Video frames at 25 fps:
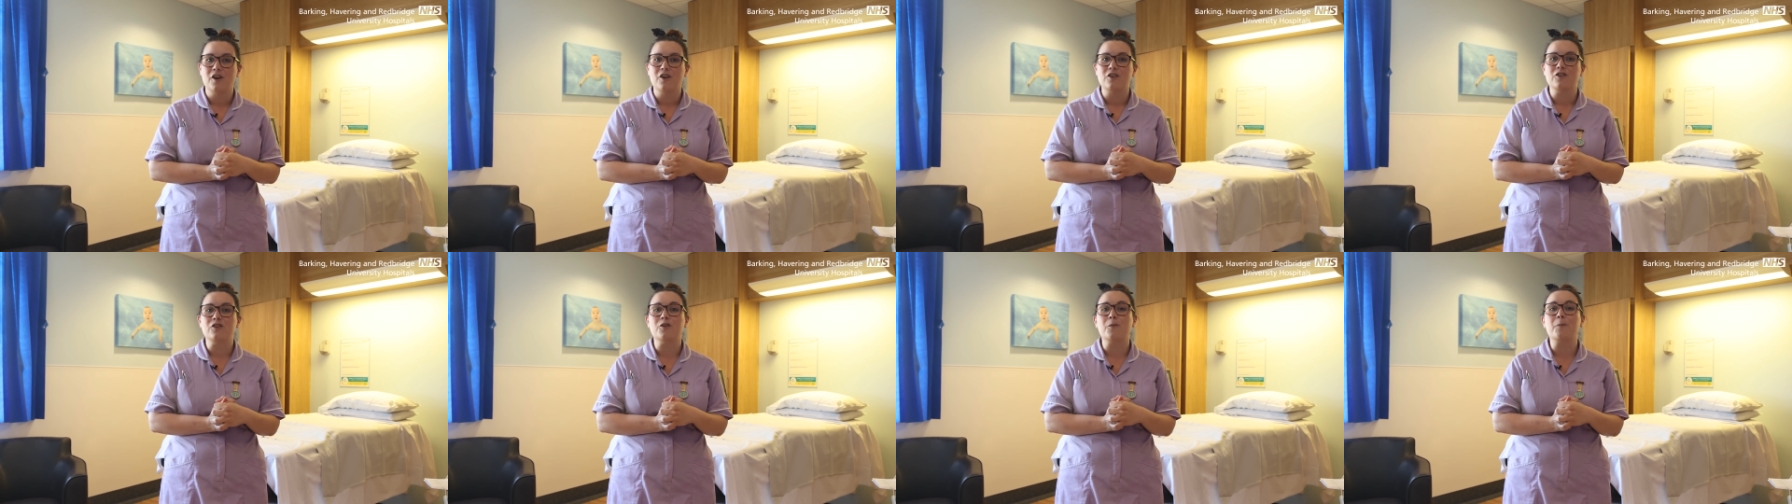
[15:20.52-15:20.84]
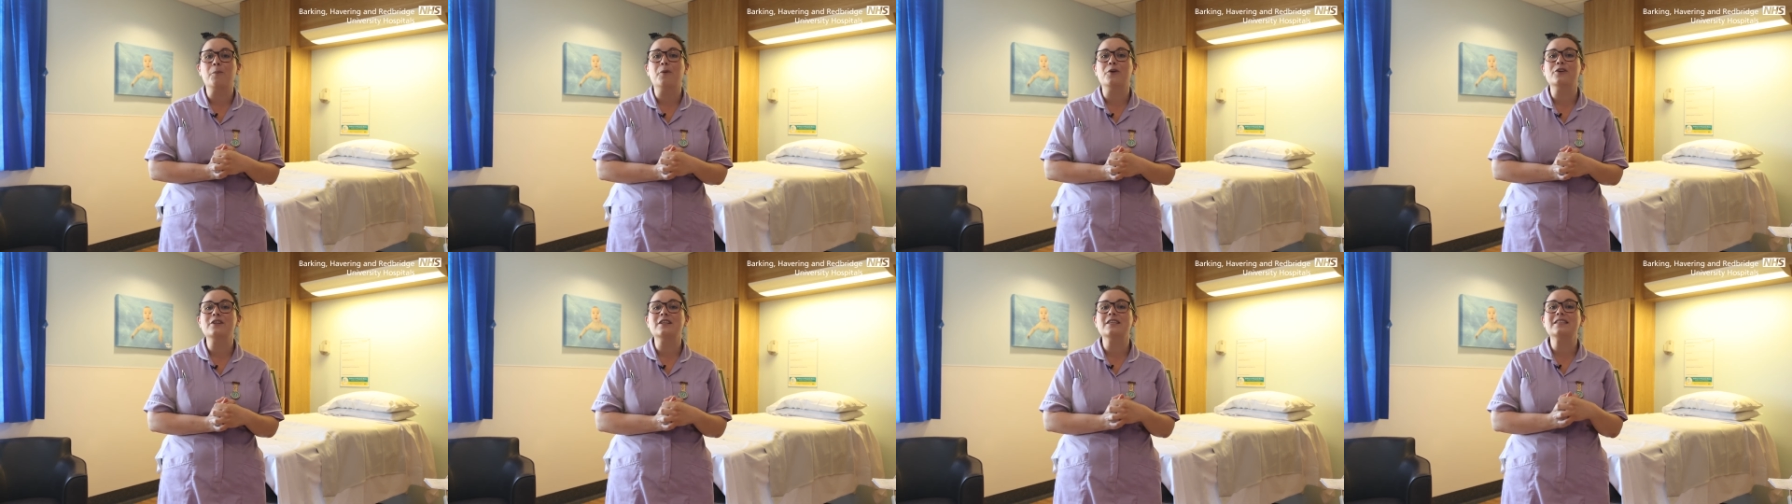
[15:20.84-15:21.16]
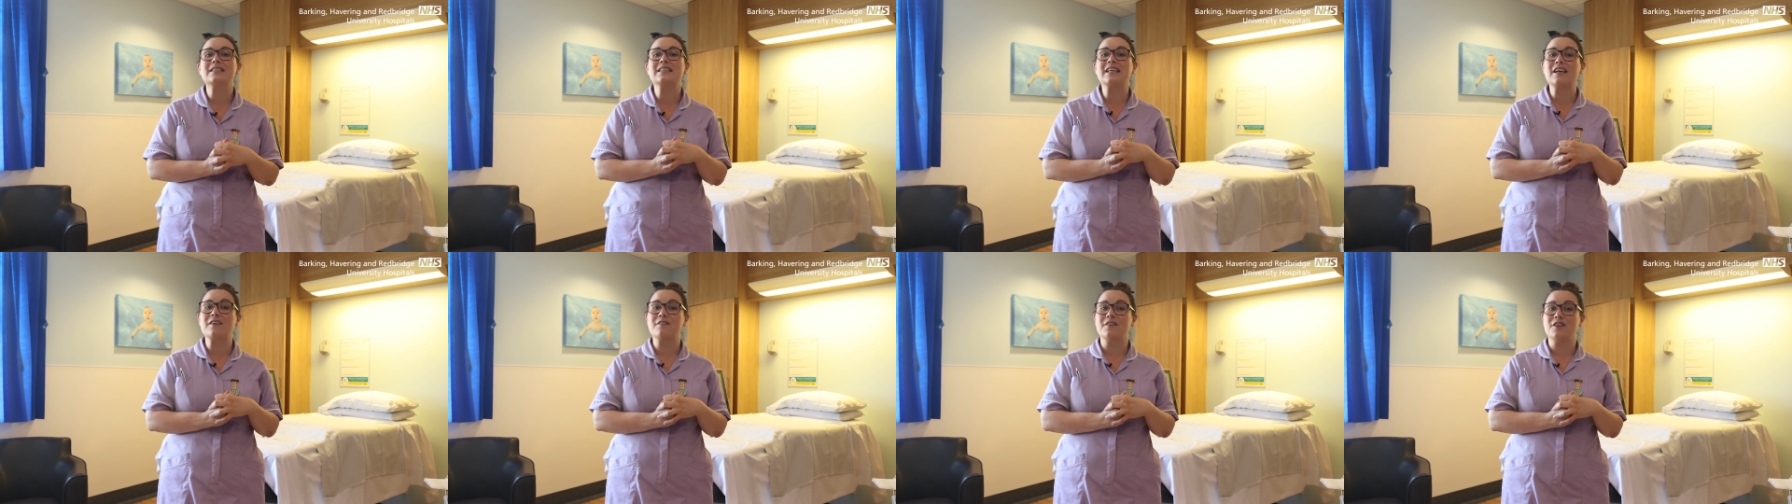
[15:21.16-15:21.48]
Your body's
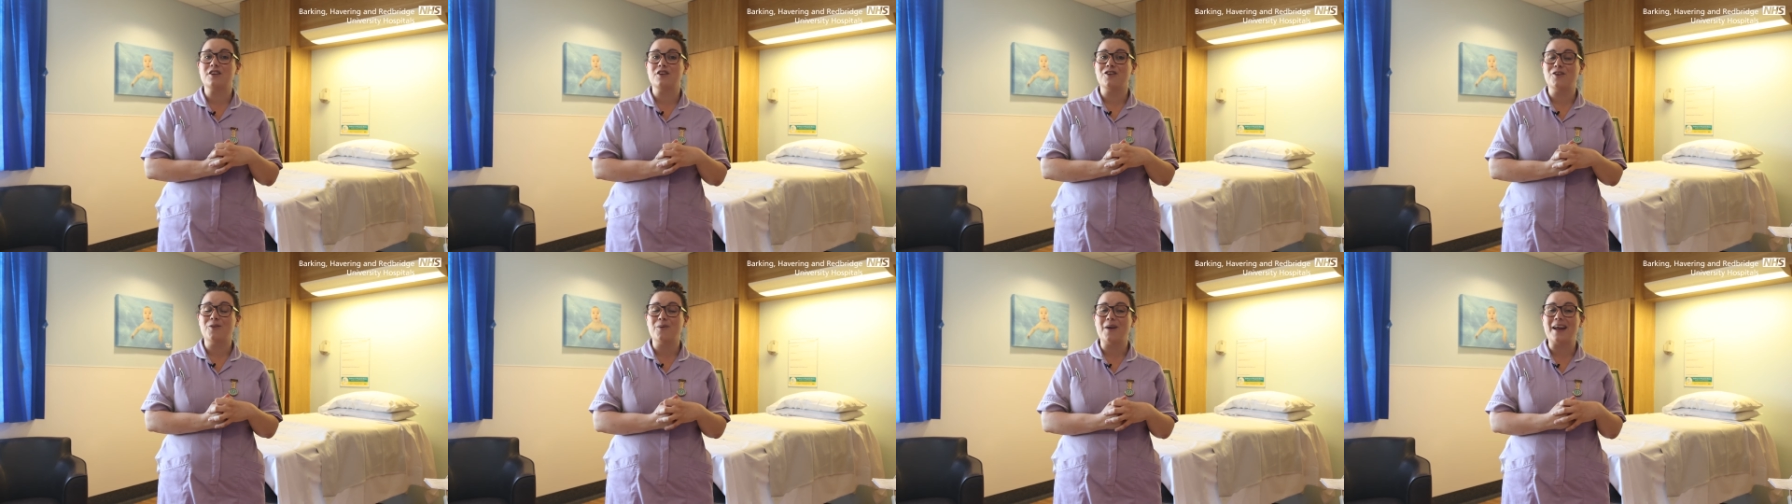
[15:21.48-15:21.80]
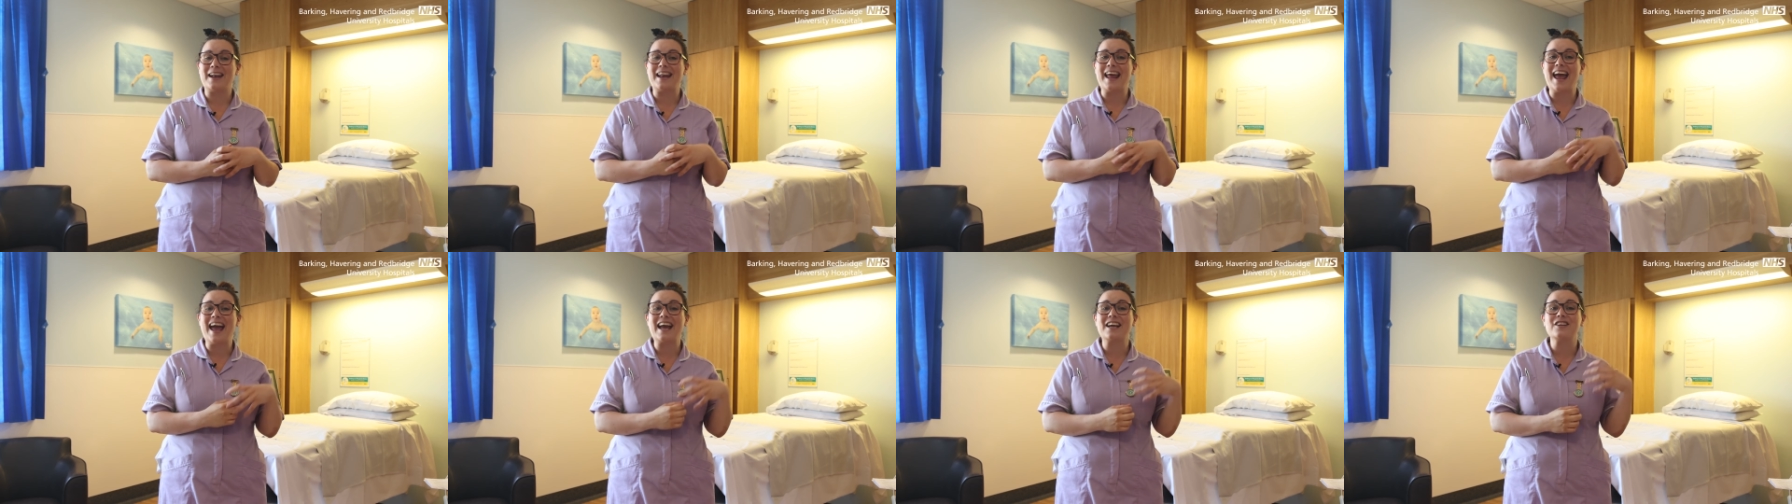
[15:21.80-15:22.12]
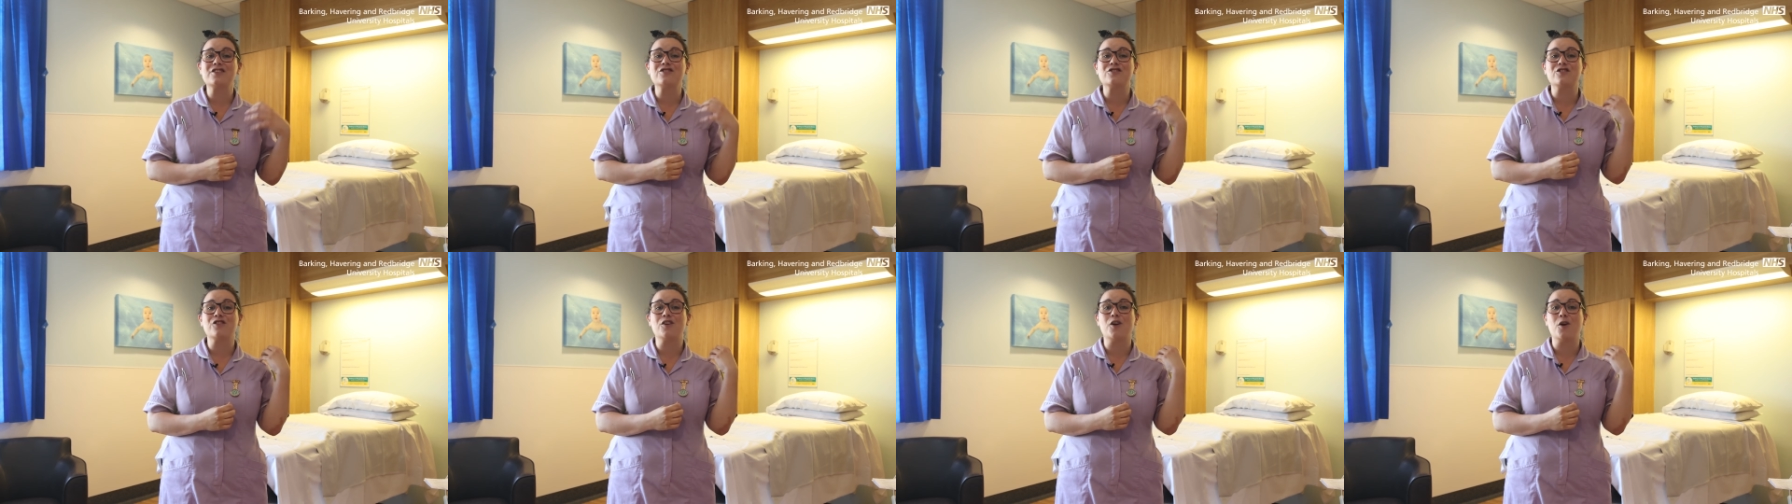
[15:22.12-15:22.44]
given you an
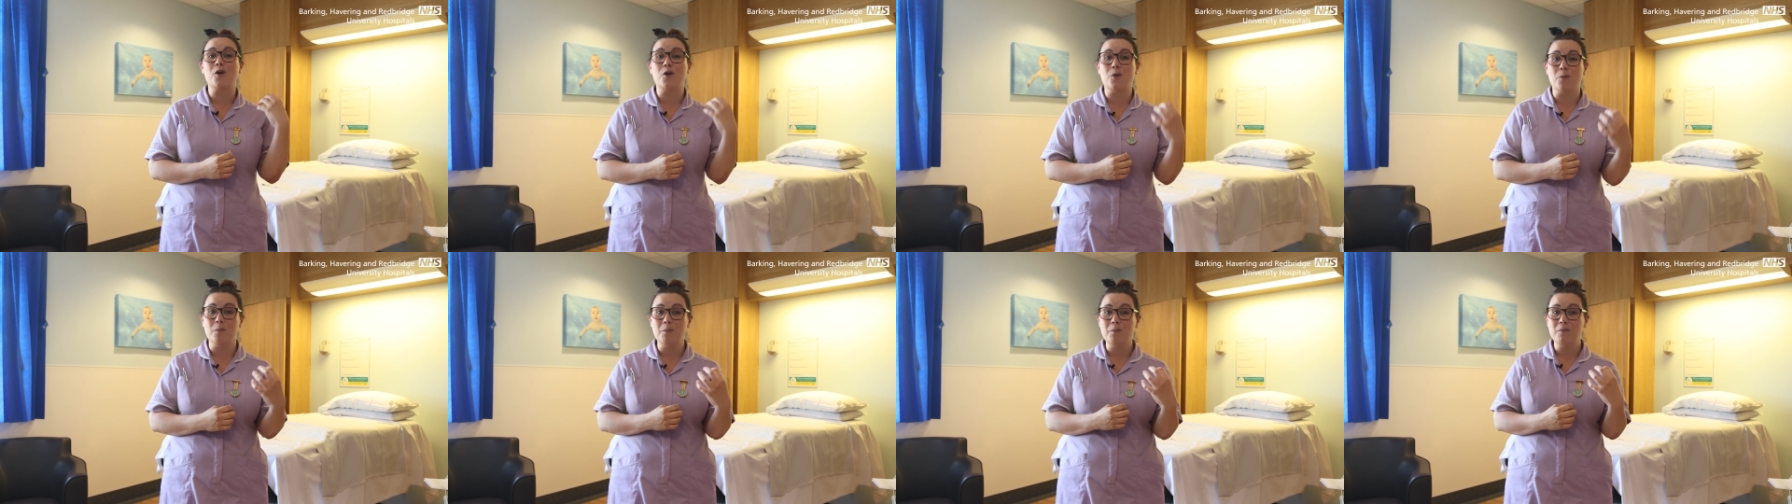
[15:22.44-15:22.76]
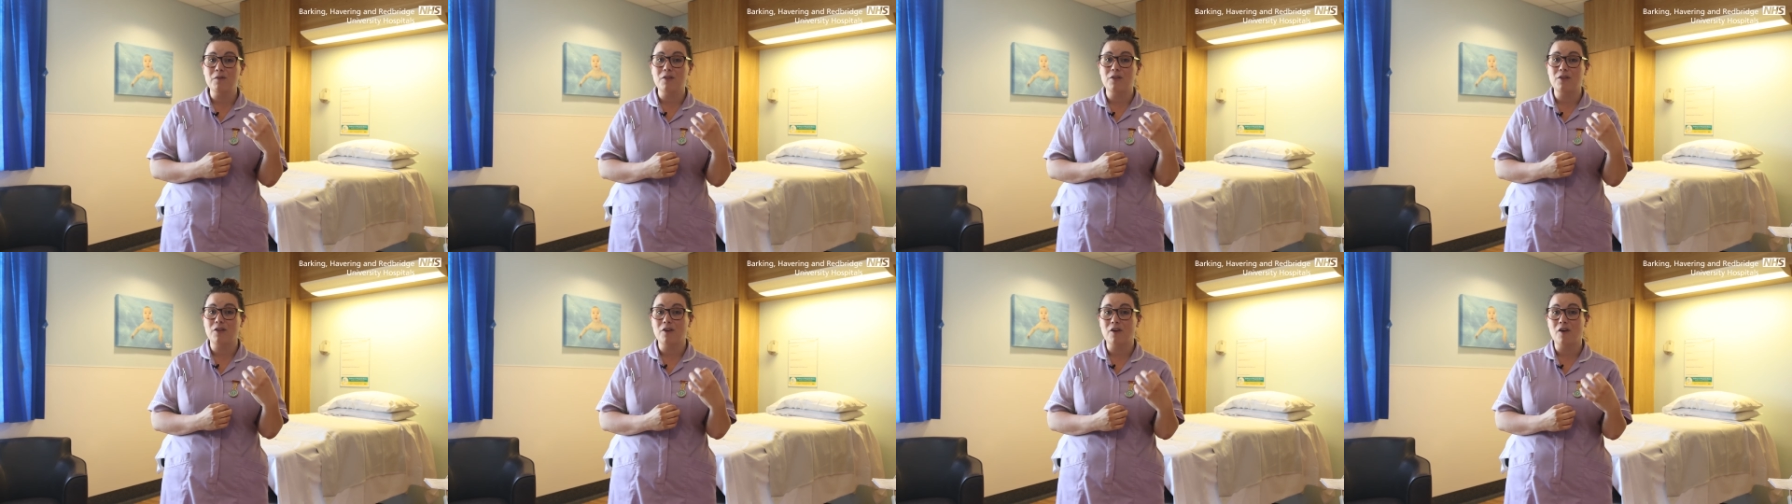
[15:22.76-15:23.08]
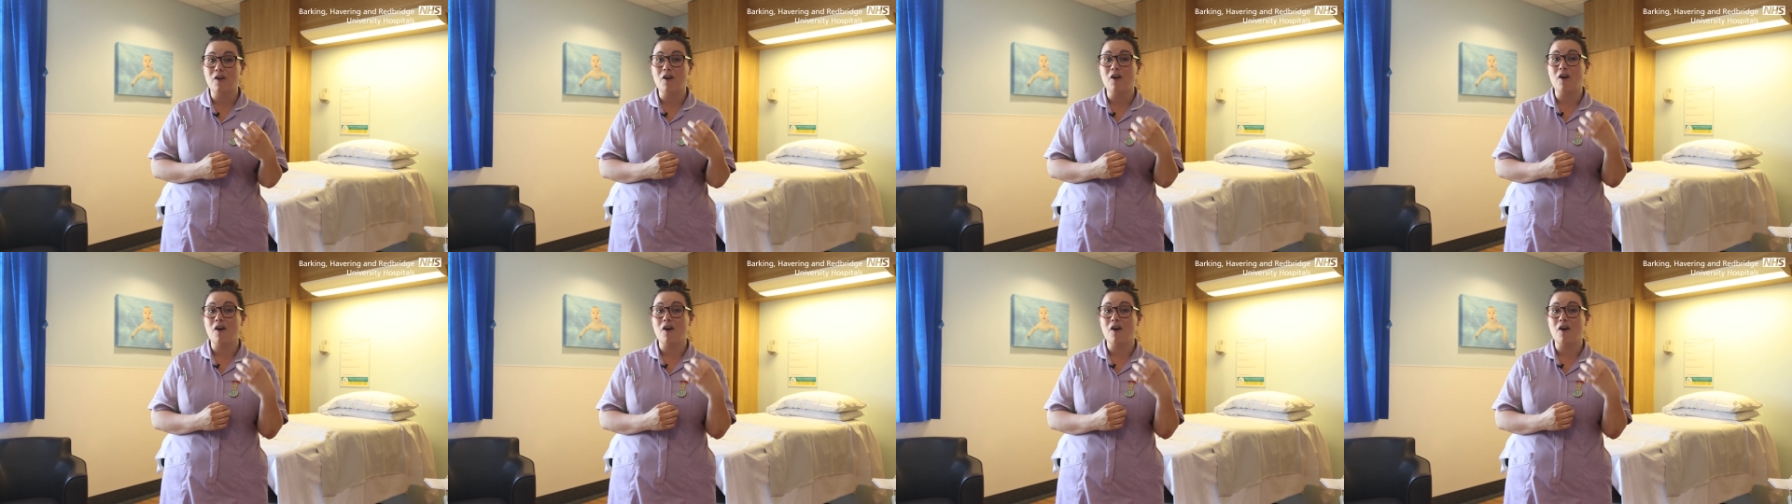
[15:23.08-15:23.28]
extra oomph